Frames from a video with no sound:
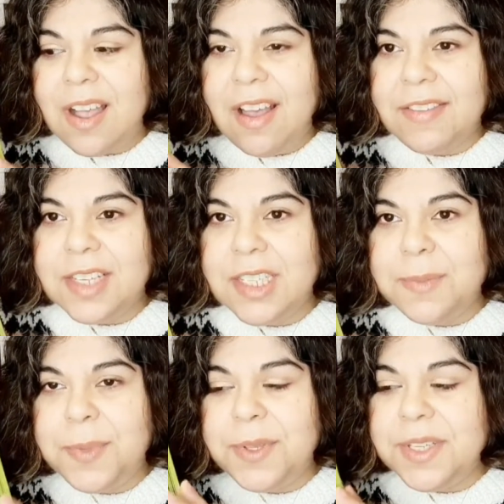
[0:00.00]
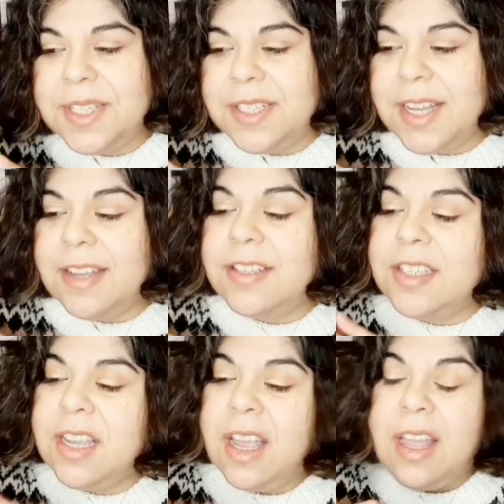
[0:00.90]
soft and smooth to the
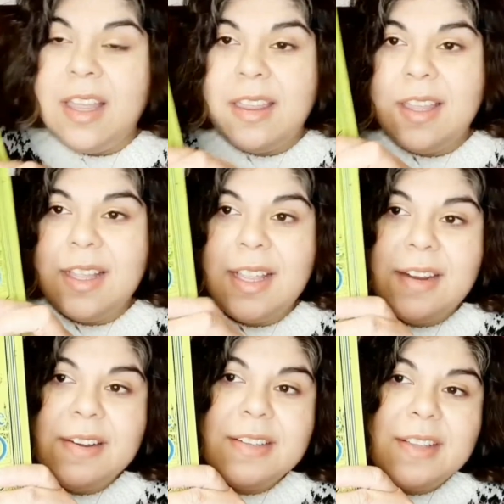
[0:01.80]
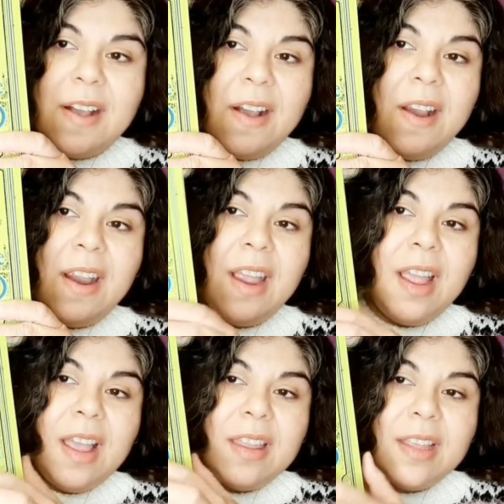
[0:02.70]
touch. The letters are,
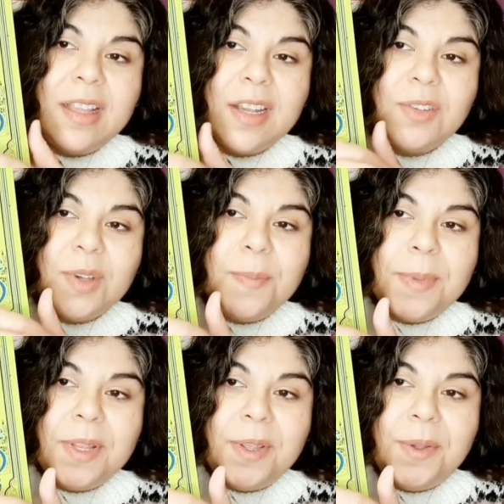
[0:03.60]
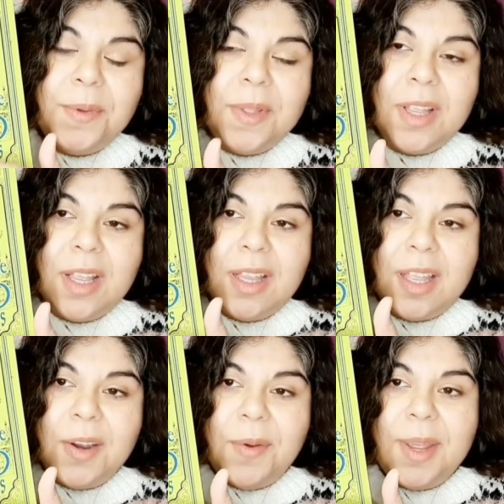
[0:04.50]
the electric blue
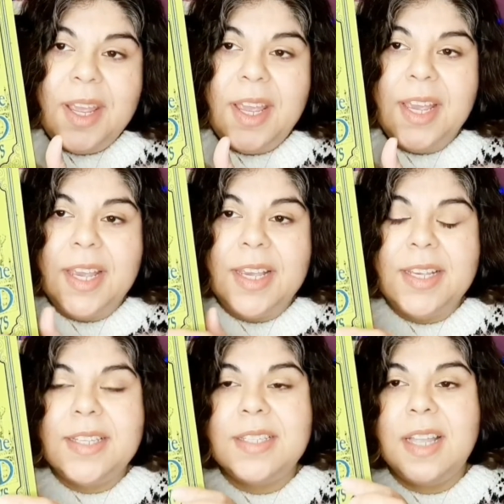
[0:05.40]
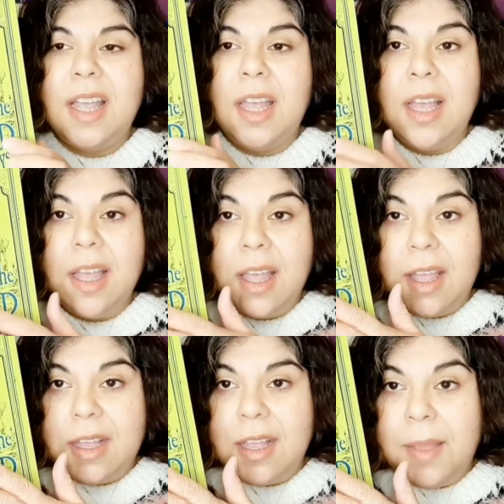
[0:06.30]
lettering is
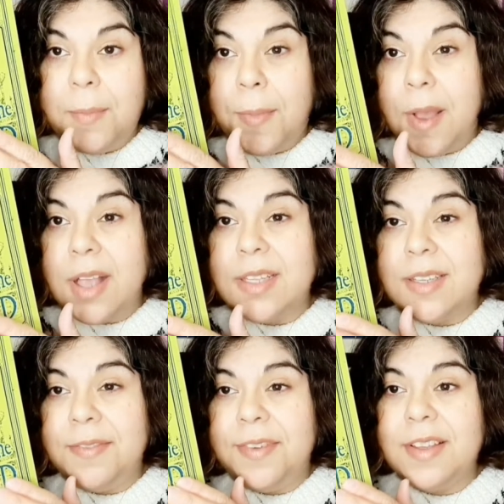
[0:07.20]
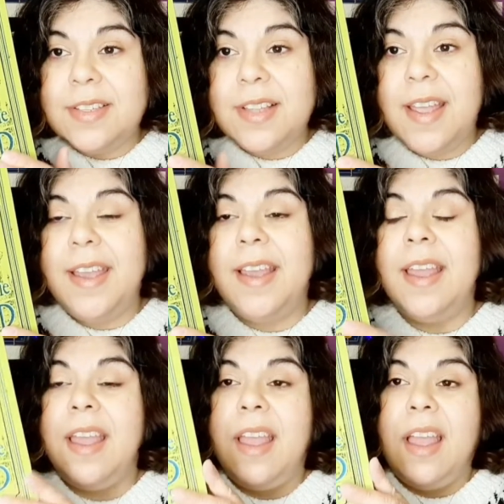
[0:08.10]
embossed, it feels
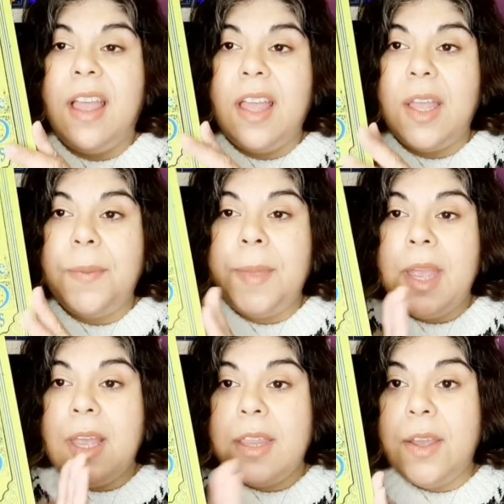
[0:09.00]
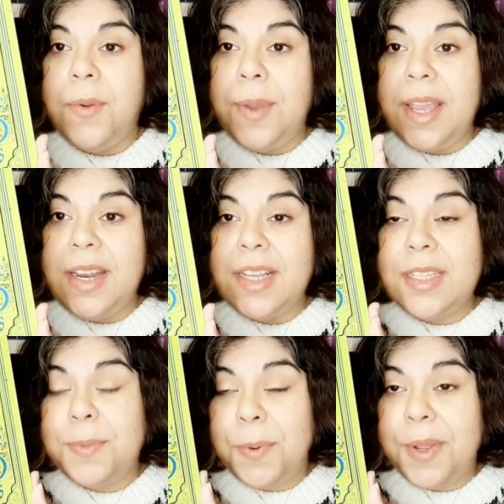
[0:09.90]
like. The green
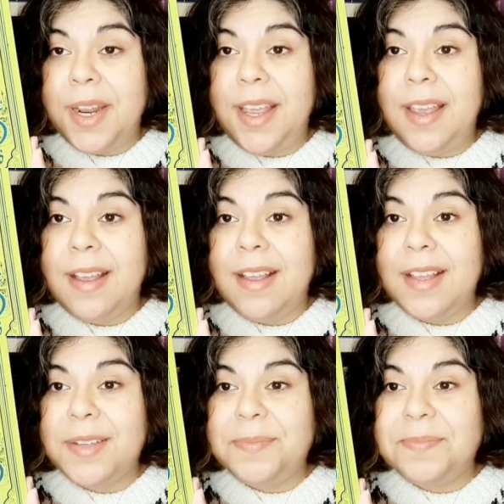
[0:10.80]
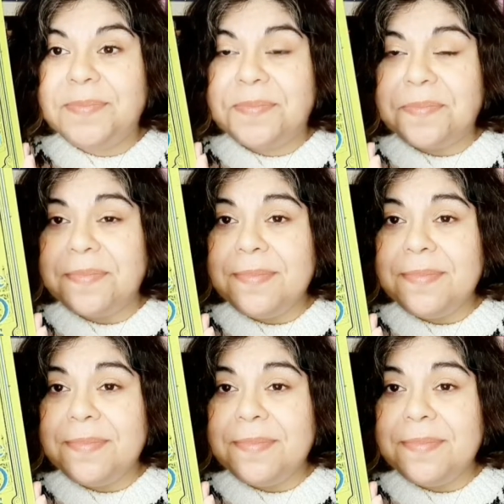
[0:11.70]
is pretty, and